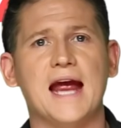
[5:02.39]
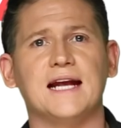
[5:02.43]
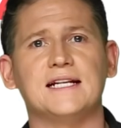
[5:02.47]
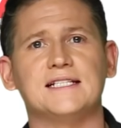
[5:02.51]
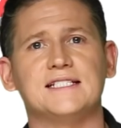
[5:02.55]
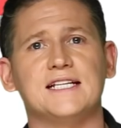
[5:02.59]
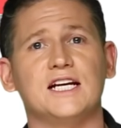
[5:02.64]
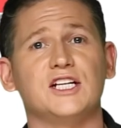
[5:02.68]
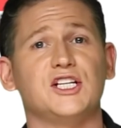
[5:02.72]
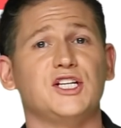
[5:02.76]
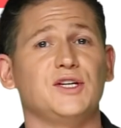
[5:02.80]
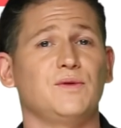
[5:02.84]
and
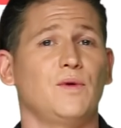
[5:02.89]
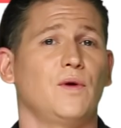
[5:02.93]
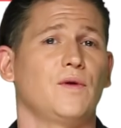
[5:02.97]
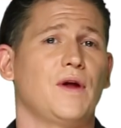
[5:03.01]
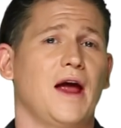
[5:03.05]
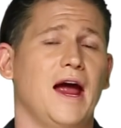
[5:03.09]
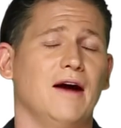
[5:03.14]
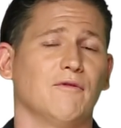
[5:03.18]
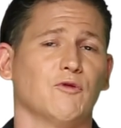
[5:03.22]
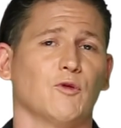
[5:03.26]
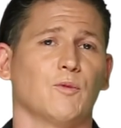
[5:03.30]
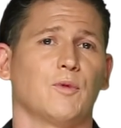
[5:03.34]
said she won't
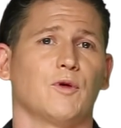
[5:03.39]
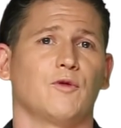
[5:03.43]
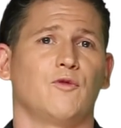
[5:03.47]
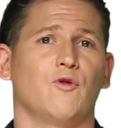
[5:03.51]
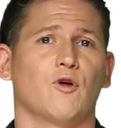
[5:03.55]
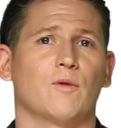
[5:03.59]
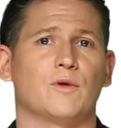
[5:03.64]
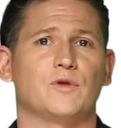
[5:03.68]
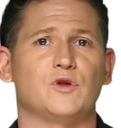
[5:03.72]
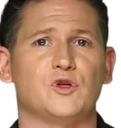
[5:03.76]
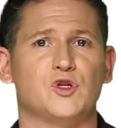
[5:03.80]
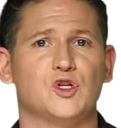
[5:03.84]
ever
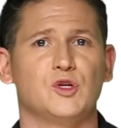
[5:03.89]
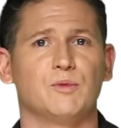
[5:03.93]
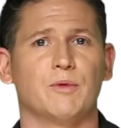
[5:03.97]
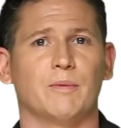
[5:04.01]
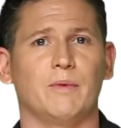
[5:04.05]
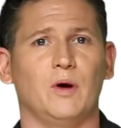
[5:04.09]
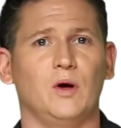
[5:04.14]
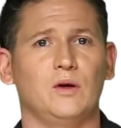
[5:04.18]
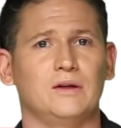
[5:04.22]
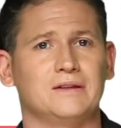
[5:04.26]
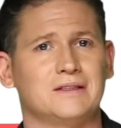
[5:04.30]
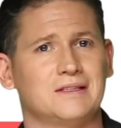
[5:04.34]
perform at the Super
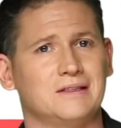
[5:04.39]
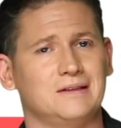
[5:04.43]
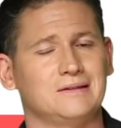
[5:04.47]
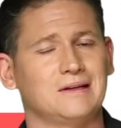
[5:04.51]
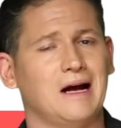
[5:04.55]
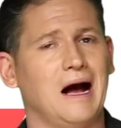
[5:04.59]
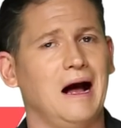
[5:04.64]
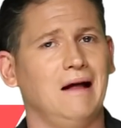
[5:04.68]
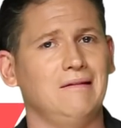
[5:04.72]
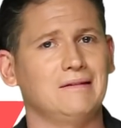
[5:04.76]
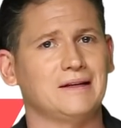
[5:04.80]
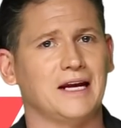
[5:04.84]
Bowl until
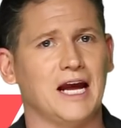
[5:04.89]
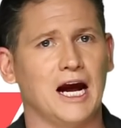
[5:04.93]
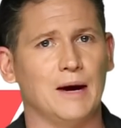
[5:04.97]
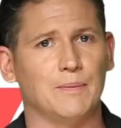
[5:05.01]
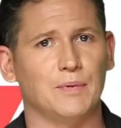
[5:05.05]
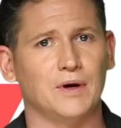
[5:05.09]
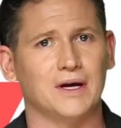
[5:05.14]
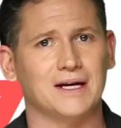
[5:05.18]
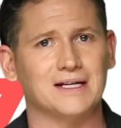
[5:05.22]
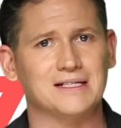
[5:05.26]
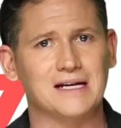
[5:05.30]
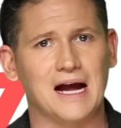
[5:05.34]
Colin
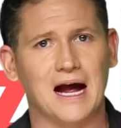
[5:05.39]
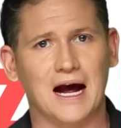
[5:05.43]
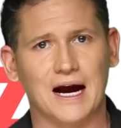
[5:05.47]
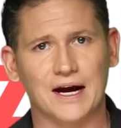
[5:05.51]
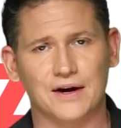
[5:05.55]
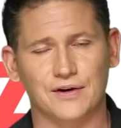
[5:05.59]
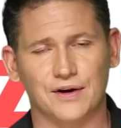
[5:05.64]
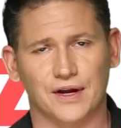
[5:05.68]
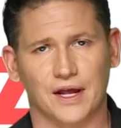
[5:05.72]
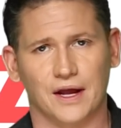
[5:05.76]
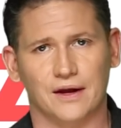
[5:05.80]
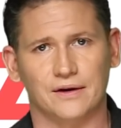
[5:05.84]
Kaepernick is
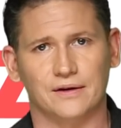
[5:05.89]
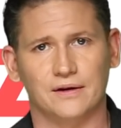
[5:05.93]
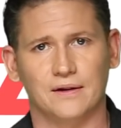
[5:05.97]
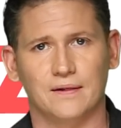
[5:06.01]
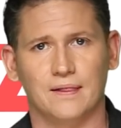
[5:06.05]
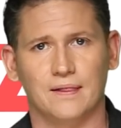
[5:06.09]
hired again.